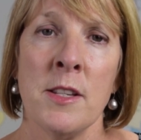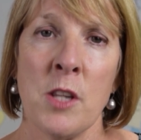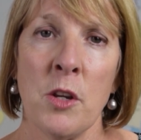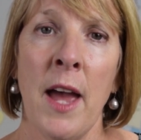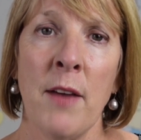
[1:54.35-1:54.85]

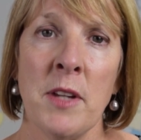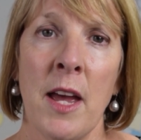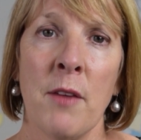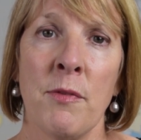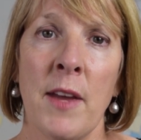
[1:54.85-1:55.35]
So you have to
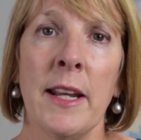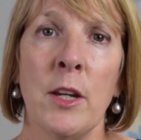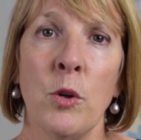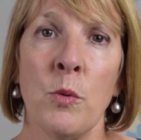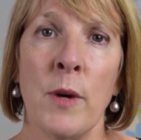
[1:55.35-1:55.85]
have fairly
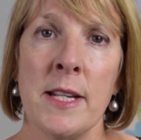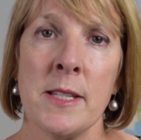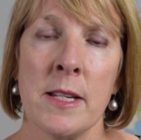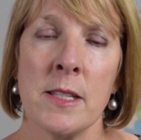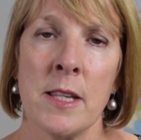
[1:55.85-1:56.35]
good
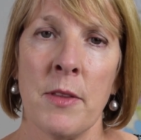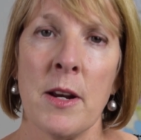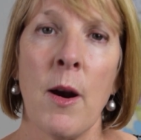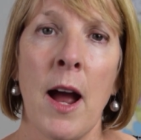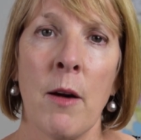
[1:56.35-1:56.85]
reasons, and
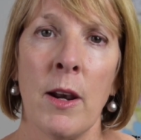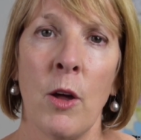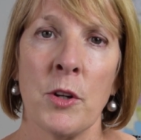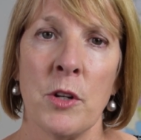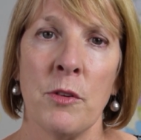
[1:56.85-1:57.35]
there are a
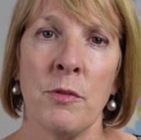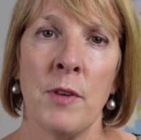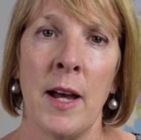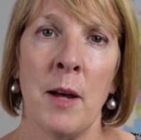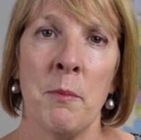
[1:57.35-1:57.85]
lot of
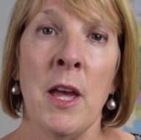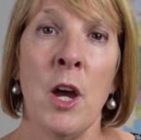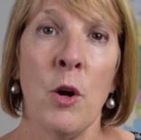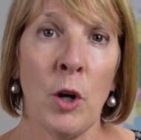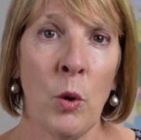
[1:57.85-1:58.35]

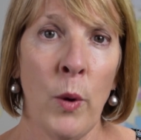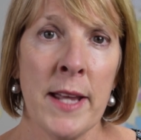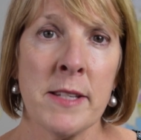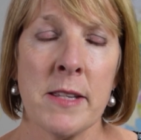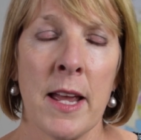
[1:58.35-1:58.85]

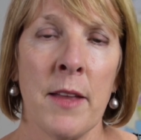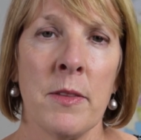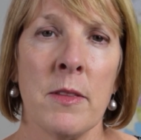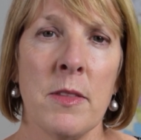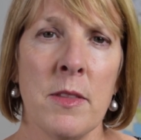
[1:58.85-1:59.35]
requests,
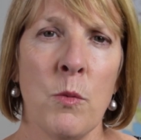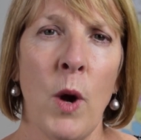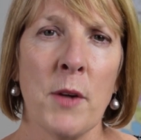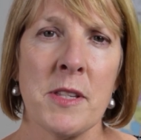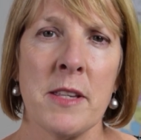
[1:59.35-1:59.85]
and
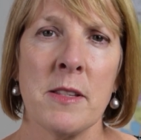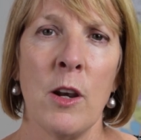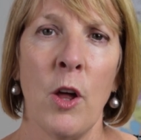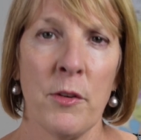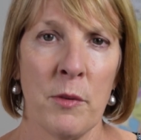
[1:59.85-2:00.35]
whilst there's a
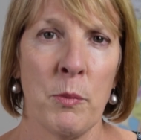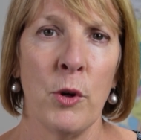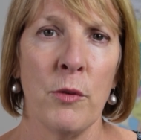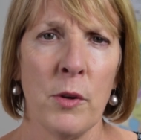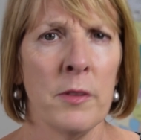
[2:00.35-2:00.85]
lot of
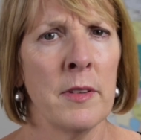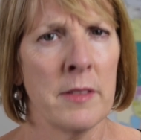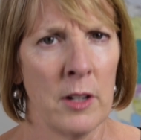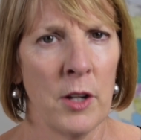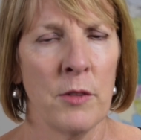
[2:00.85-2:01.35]
approvals,
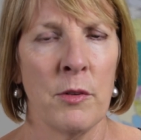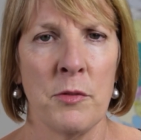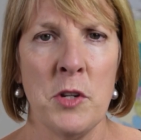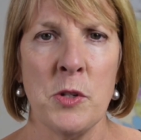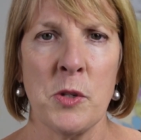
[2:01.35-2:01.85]
there's a lot of
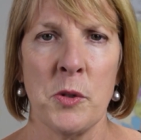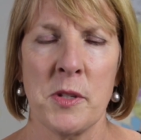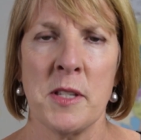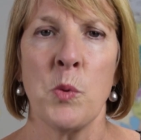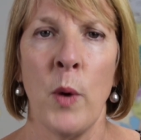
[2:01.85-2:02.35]

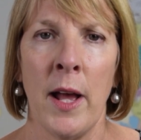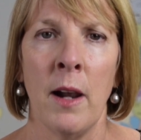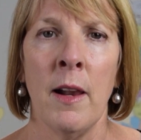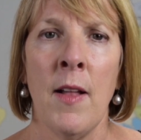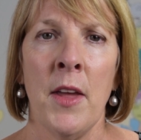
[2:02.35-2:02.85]
refusals as
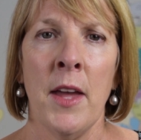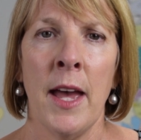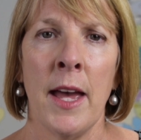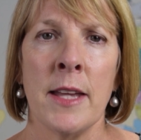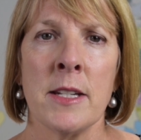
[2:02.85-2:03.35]
well.
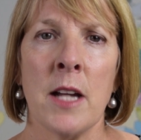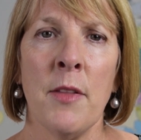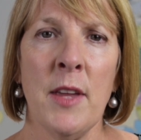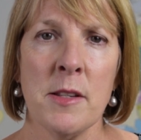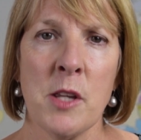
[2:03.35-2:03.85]
And I
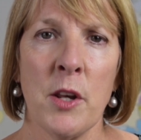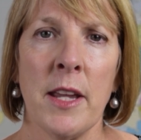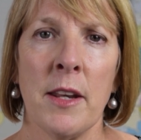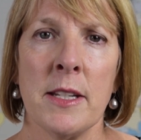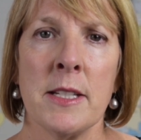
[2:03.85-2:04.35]
think it's only
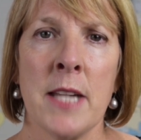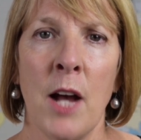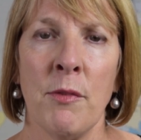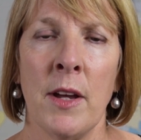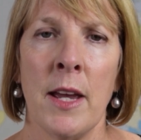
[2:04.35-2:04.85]
getting
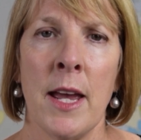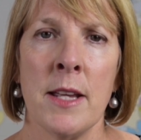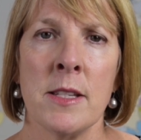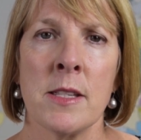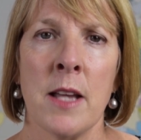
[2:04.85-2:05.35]
tougher
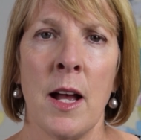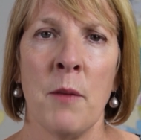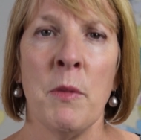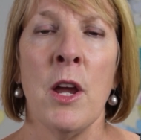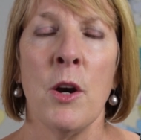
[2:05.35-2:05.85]
as
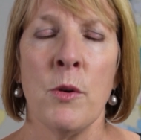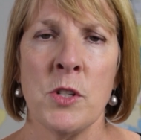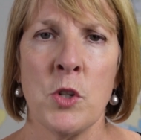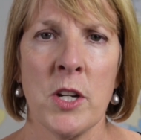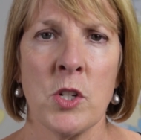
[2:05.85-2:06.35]

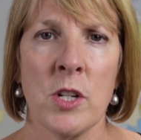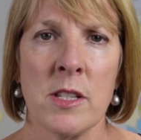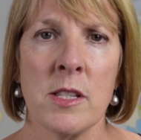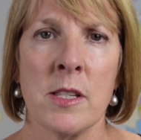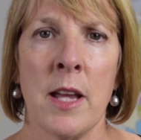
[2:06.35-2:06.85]

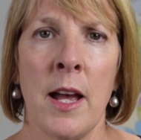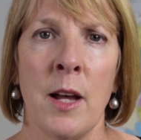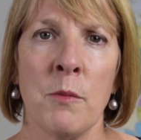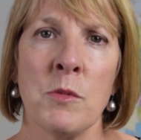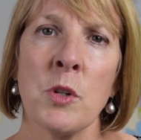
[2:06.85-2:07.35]
restrictions
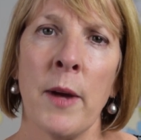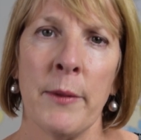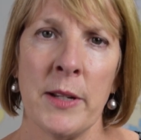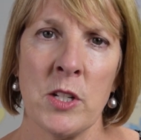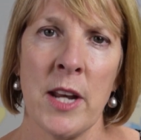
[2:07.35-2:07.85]
to
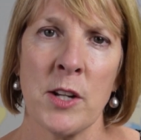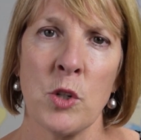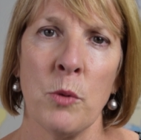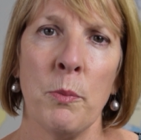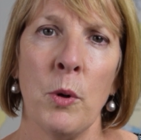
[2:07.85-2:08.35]
our
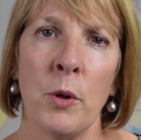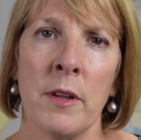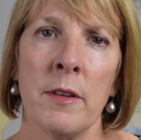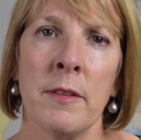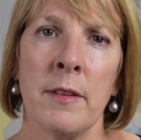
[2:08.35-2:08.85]
international
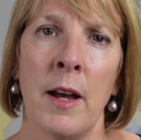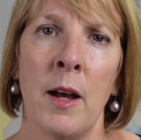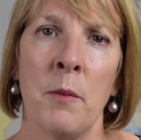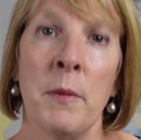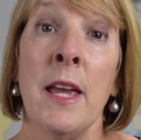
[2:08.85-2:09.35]
borders
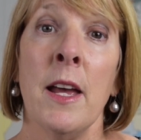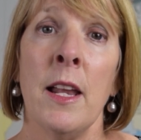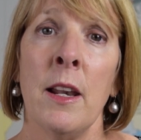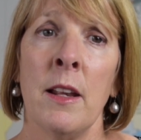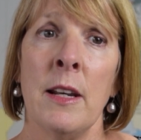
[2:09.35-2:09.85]

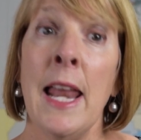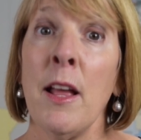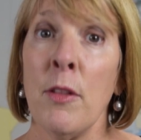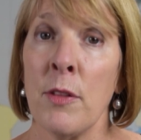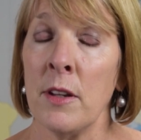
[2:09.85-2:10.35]

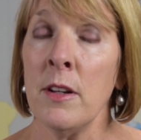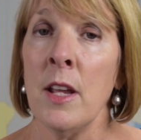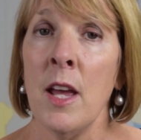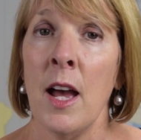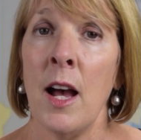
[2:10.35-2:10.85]
lengthen.
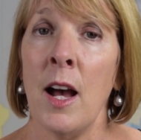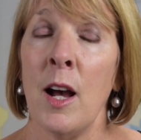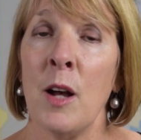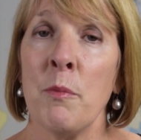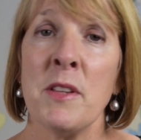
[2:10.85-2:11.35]

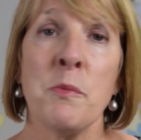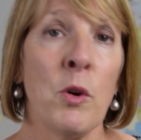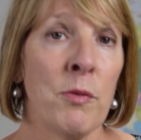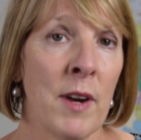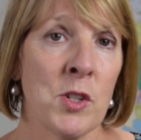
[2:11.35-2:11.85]
There's
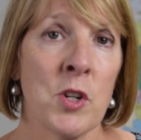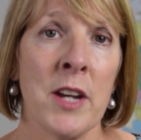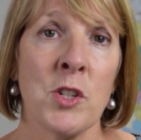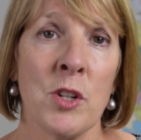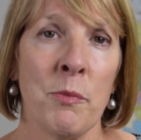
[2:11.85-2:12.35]
more
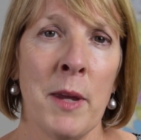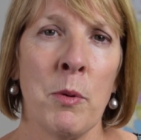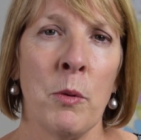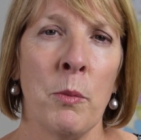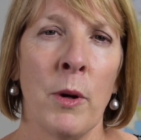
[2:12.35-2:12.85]
frustration of
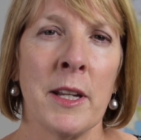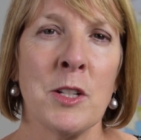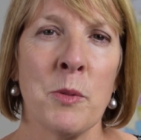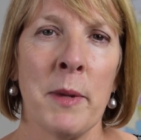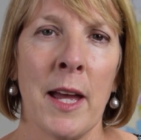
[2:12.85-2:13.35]
people wanting
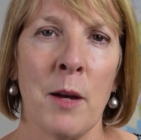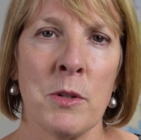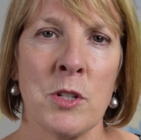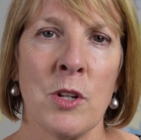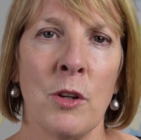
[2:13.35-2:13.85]
to be
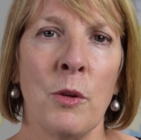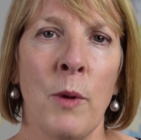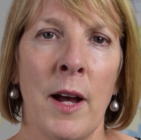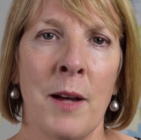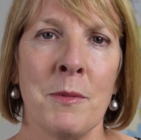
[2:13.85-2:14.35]
able
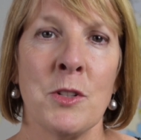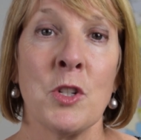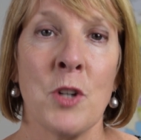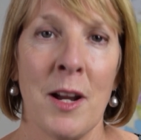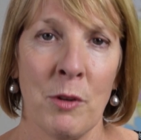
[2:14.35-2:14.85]
to
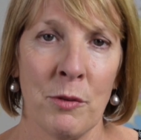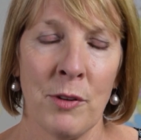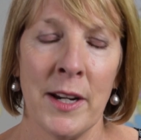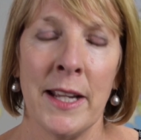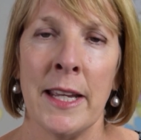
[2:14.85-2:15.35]
travel
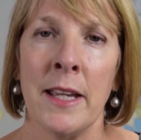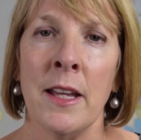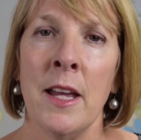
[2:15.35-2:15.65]
freely.